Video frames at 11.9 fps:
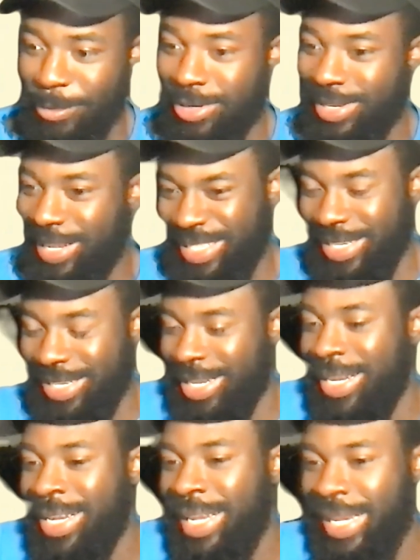That's a
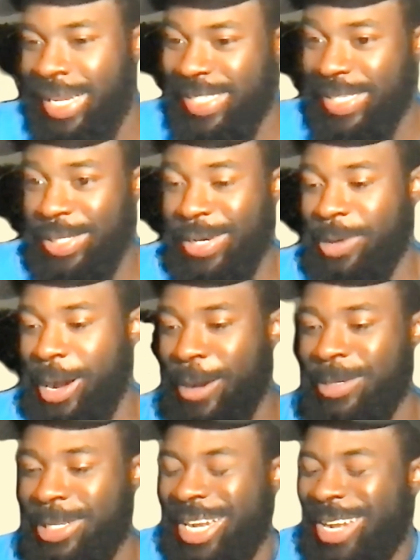double
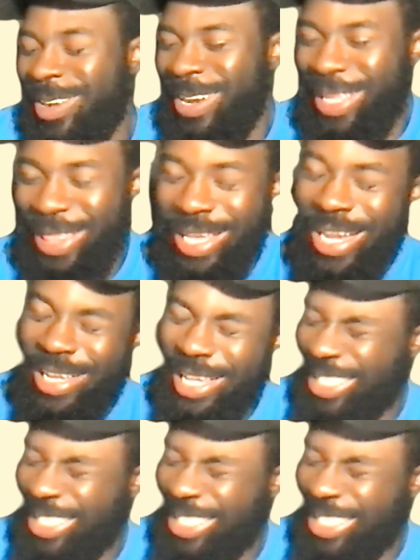homicide right there.